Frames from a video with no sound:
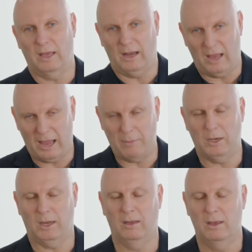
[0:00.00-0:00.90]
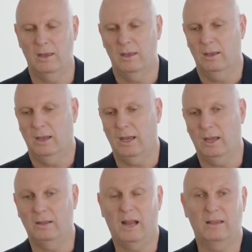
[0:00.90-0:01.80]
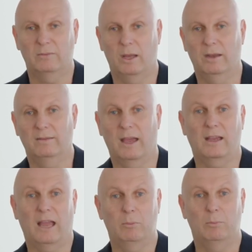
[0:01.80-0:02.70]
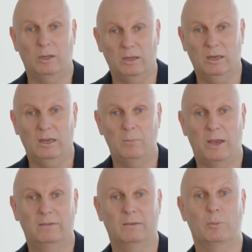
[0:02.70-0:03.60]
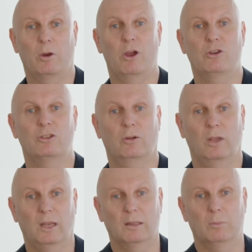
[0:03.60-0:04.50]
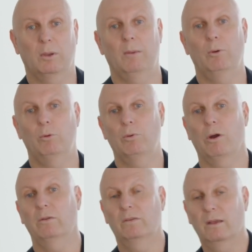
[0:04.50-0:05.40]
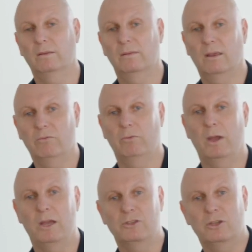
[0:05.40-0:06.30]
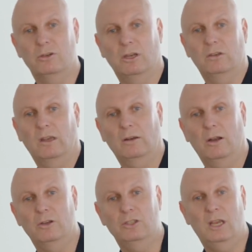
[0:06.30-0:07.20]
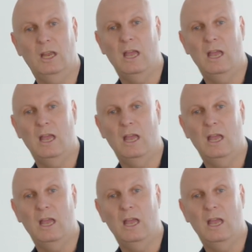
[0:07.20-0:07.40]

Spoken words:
happening. And the last one is that capability-based approach, looking at the people, process, information and technology,